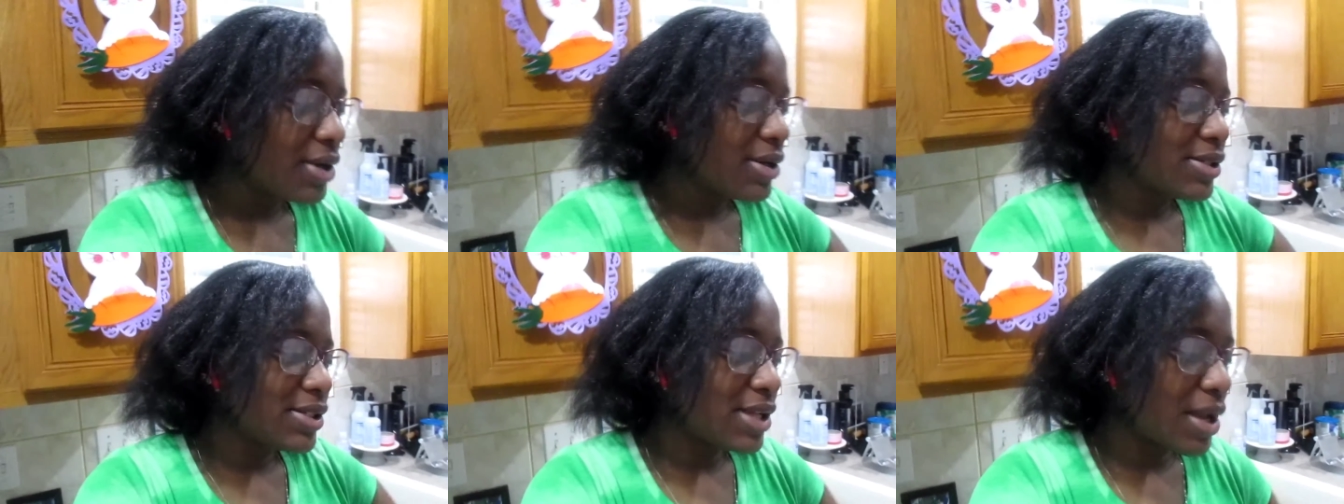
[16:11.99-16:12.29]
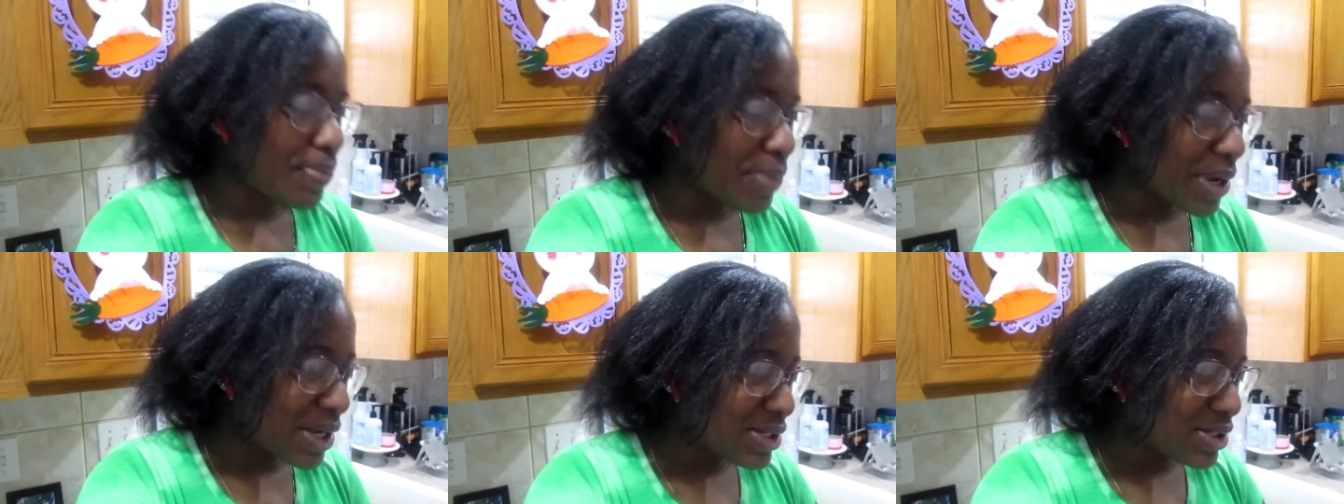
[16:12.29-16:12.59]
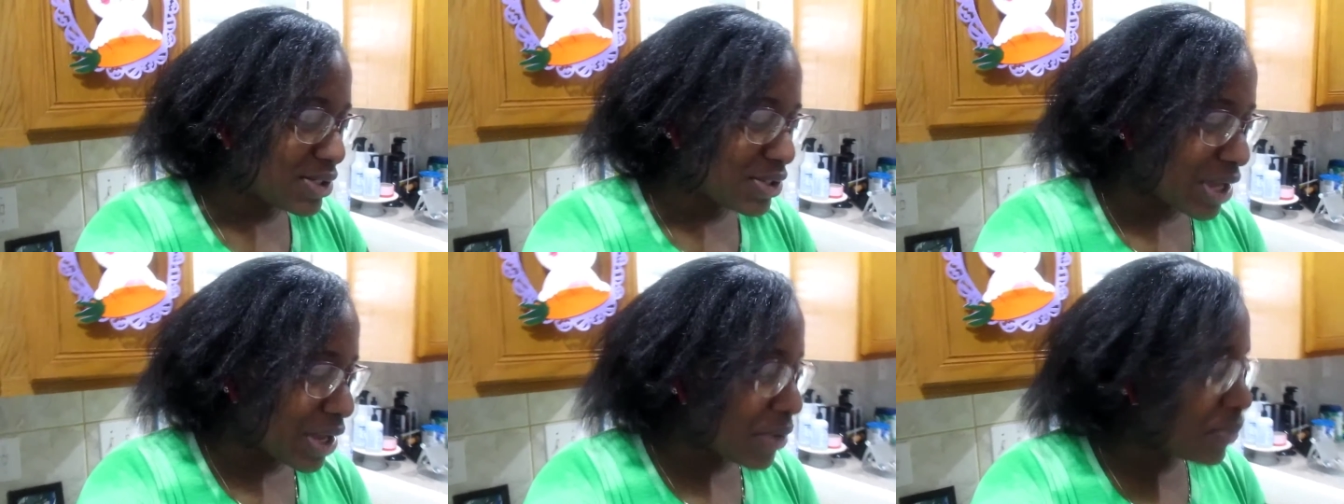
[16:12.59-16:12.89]
So I'm about to
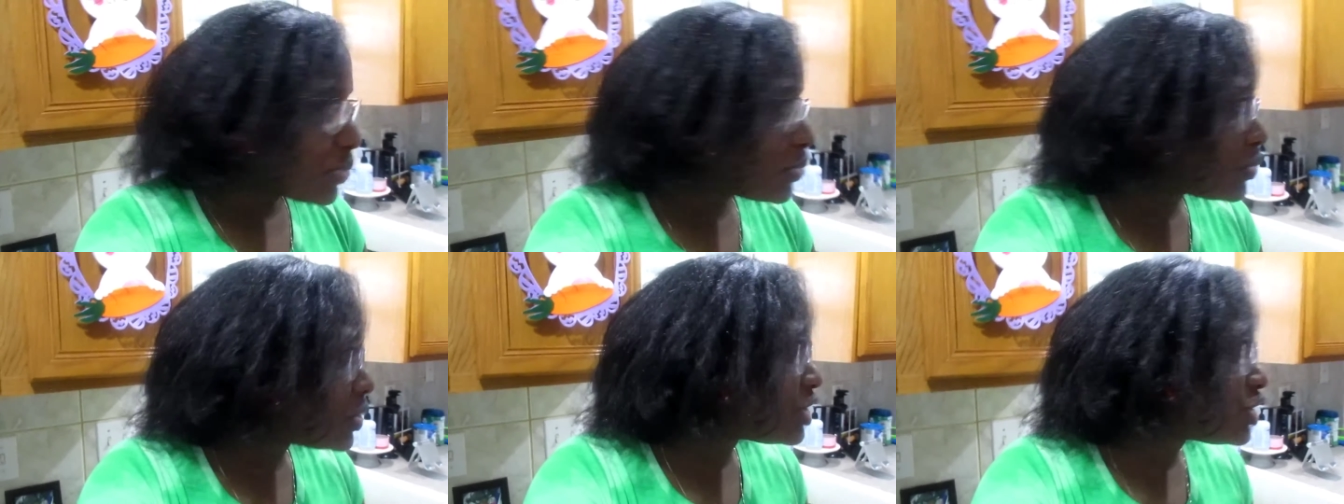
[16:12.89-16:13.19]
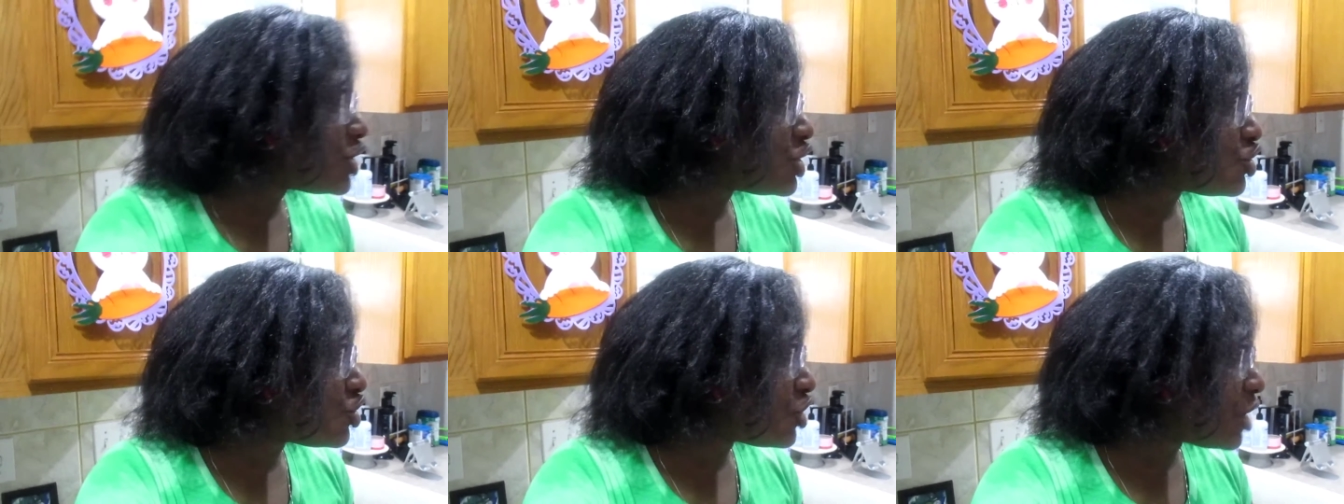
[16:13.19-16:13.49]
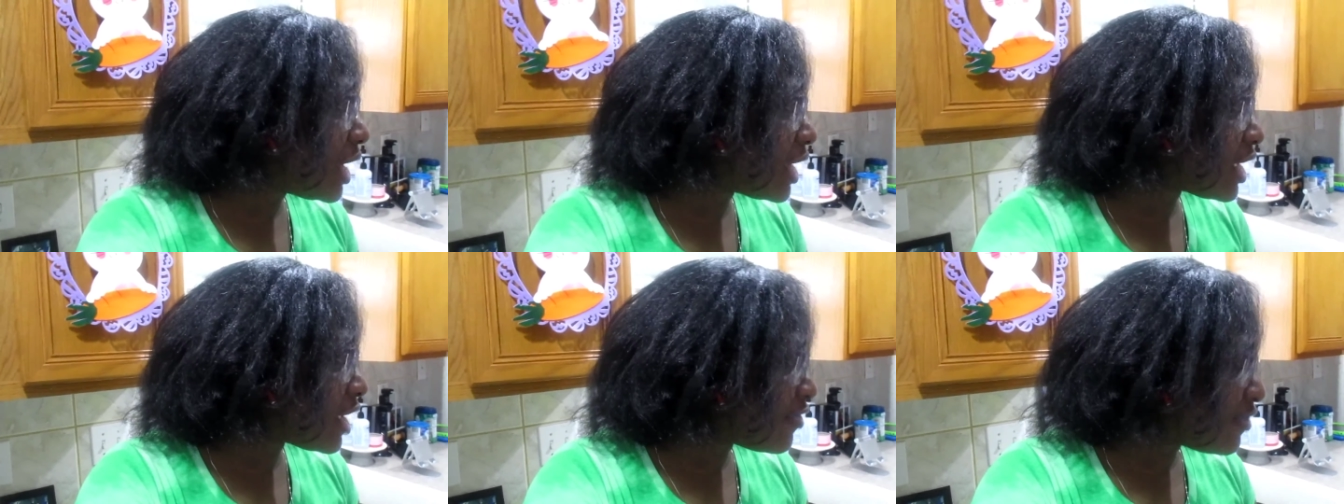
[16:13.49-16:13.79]
do that. Where's your
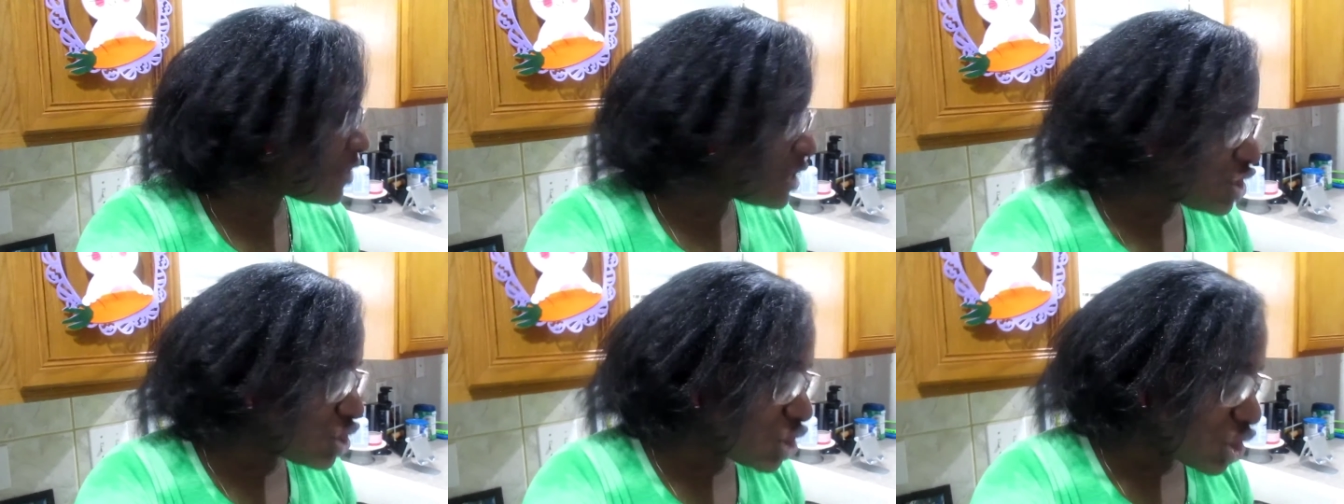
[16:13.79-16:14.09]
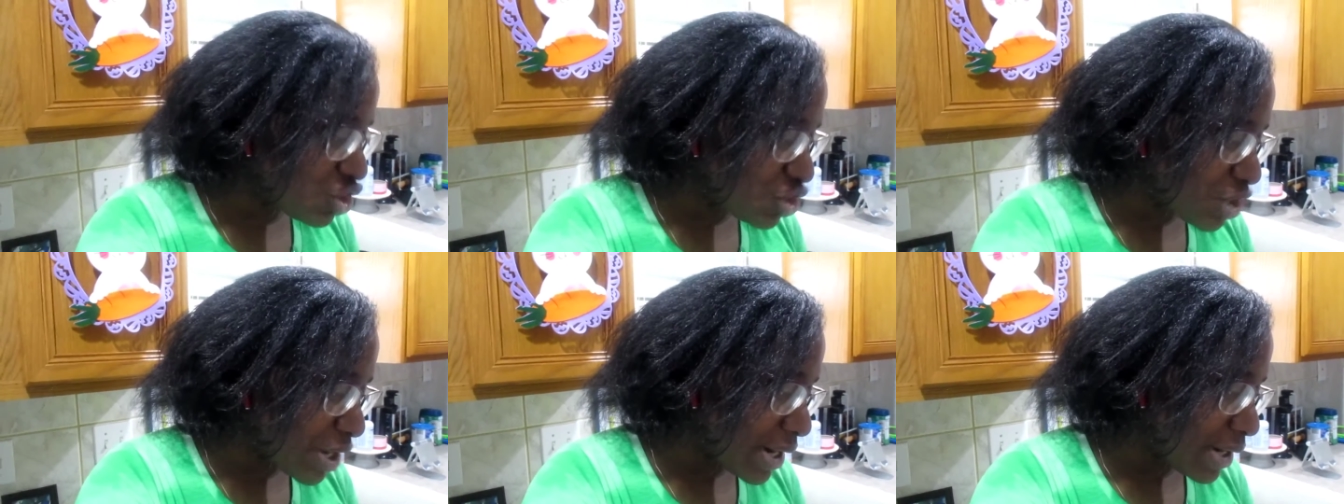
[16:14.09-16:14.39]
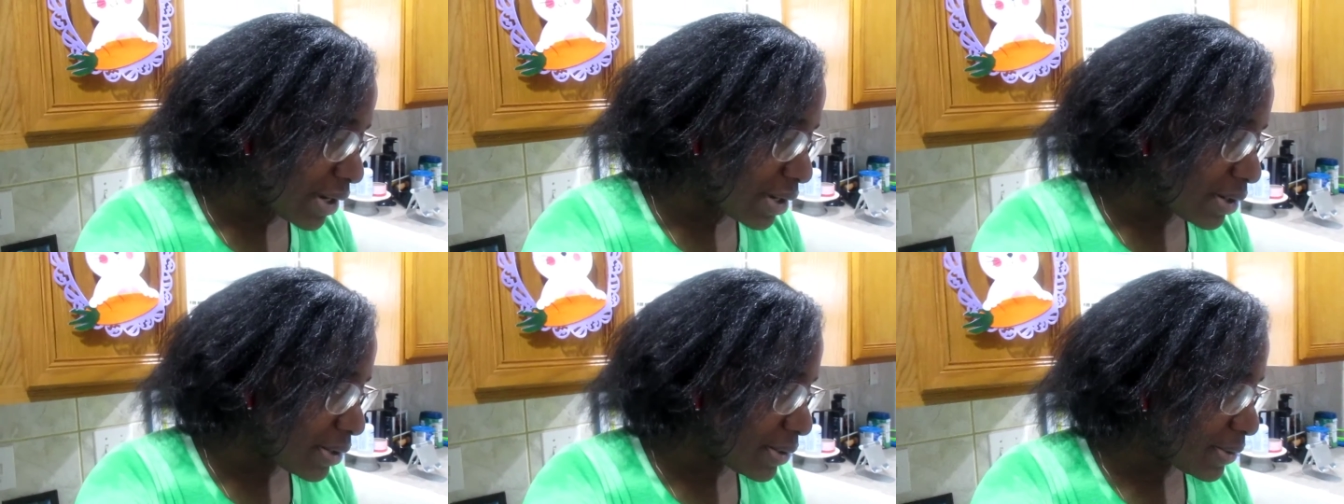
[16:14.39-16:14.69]
drink? You finish your drink?